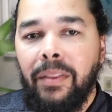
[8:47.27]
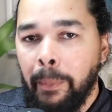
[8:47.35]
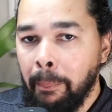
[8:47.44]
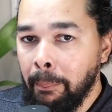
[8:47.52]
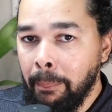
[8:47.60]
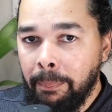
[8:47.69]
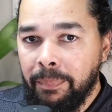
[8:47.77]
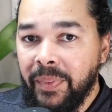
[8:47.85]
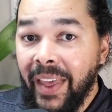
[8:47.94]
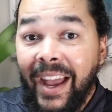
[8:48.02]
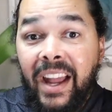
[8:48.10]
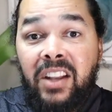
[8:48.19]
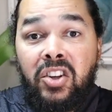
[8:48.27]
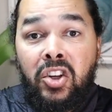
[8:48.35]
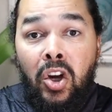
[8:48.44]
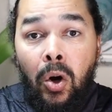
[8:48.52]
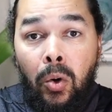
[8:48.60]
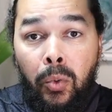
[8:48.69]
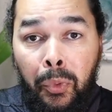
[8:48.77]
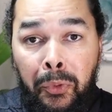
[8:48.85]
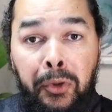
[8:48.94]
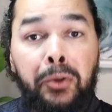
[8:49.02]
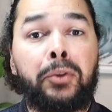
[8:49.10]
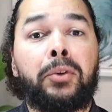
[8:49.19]
Then you go
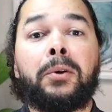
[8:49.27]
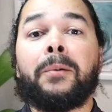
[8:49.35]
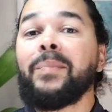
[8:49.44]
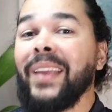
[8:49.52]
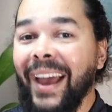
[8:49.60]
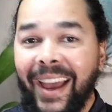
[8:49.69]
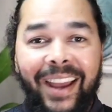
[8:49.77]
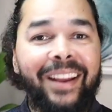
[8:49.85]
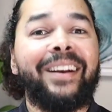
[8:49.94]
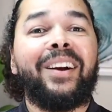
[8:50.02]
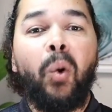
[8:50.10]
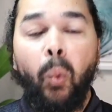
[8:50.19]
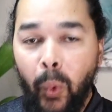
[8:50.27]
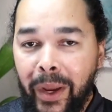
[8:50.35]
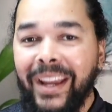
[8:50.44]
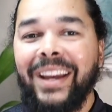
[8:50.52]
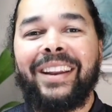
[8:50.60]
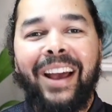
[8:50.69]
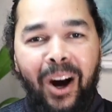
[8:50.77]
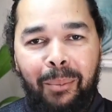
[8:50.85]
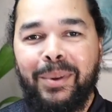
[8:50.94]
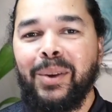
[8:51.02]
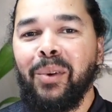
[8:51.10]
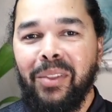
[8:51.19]
to, hey, we can
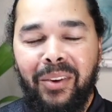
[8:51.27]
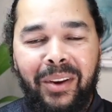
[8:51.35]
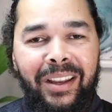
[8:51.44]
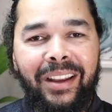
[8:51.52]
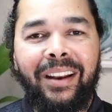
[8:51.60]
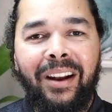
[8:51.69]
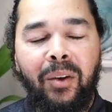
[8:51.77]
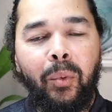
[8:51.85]
help you with your heating and air.